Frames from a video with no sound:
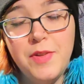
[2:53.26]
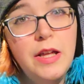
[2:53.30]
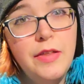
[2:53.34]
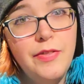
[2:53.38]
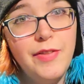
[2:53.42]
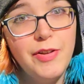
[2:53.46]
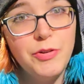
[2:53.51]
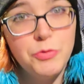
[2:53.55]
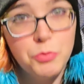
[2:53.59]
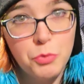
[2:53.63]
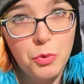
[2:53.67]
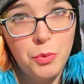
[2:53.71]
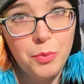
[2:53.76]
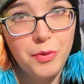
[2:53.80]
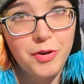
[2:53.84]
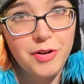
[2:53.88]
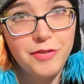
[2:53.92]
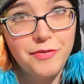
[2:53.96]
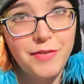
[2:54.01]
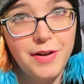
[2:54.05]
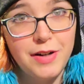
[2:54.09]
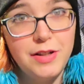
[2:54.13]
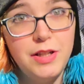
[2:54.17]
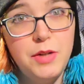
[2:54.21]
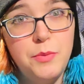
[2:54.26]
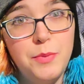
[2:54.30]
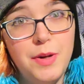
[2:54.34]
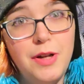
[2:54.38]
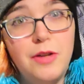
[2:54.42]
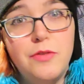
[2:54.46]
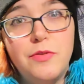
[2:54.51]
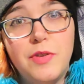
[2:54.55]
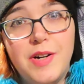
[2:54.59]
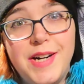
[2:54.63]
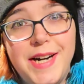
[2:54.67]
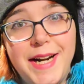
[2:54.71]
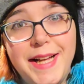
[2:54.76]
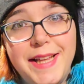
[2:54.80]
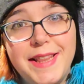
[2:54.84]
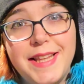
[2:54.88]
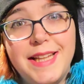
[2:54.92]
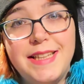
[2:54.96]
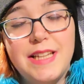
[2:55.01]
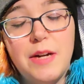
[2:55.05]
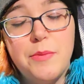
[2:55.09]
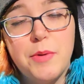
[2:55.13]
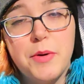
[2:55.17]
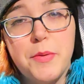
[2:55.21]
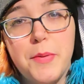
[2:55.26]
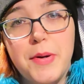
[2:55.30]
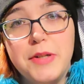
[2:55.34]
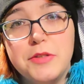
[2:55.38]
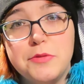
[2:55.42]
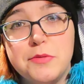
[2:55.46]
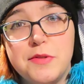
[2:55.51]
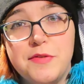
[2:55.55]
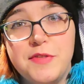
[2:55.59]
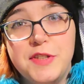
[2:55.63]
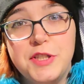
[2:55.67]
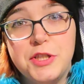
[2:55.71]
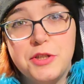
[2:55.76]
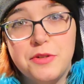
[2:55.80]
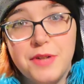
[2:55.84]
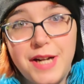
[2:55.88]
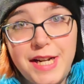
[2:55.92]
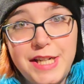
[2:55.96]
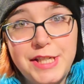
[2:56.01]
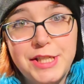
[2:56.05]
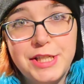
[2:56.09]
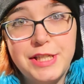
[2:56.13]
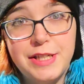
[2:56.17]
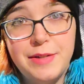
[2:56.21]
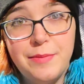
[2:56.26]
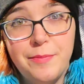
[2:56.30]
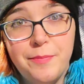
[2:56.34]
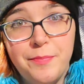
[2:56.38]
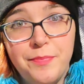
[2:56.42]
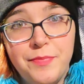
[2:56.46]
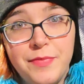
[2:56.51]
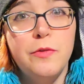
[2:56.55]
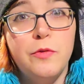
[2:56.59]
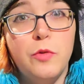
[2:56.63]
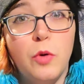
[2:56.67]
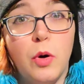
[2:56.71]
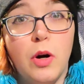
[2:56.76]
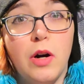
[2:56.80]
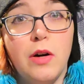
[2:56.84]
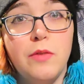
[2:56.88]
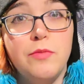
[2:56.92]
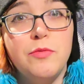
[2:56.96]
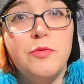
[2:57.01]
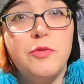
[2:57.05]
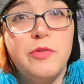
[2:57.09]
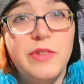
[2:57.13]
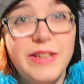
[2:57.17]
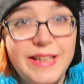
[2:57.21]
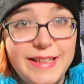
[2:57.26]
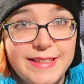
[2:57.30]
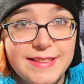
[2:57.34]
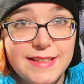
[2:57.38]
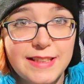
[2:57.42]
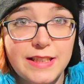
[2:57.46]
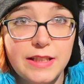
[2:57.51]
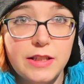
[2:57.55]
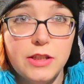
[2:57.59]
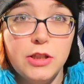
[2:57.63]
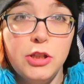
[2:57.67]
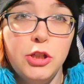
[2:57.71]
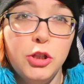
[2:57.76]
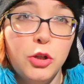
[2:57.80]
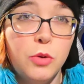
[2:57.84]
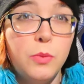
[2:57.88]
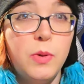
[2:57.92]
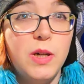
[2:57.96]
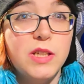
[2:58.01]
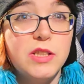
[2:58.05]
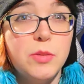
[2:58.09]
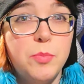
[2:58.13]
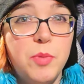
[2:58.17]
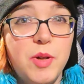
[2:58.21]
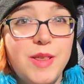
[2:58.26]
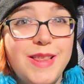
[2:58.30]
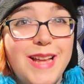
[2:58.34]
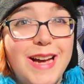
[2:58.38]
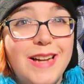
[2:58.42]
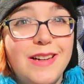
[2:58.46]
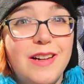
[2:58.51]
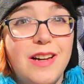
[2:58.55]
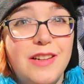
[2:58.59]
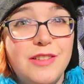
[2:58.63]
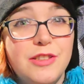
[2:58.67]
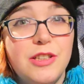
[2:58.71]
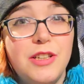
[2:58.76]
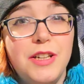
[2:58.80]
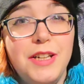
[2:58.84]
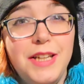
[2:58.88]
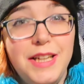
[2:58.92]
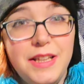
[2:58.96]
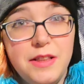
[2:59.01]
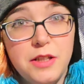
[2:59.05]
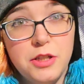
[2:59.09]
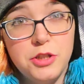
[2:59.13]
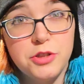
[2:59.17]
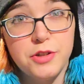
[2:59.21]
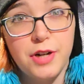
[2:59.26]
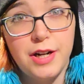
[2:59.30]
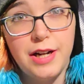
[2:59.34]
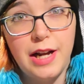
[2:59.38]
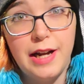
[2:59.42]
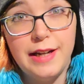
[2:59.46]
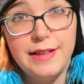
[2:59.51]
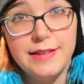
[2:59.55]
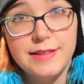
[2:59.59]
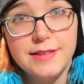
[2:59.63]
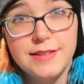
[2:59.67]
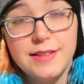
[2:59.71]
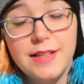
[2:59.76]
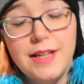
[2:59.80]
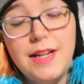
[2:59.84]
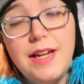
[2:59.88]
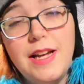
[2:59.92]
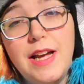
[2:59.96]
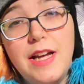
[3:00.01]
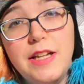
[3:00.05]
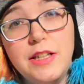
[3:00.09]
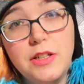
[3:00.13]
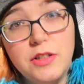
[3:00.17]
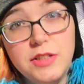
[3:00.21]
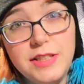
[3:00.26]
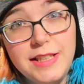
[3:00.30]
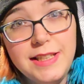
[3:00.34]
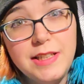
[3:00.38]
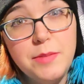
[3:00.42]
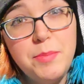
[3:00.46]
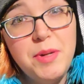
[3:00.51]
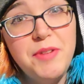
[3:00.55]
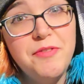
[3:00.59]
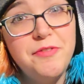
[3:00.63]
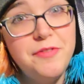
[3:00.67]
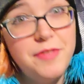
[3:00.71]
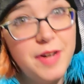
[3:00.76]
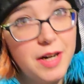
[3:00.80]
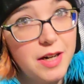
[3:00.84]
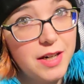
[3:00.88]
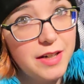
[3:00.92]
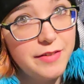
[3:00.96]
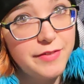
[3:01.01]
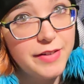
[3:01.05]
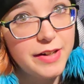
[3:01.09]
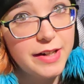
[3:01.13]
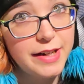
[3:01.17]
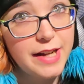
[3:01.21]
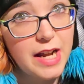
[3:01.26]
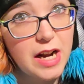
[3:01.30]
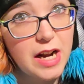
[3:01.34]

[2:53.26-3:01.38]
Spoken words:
This will work fairly well for anything that requires refrigeration. For freezing, you'll want to put that underneath the dry ice, and you'll need to be very, very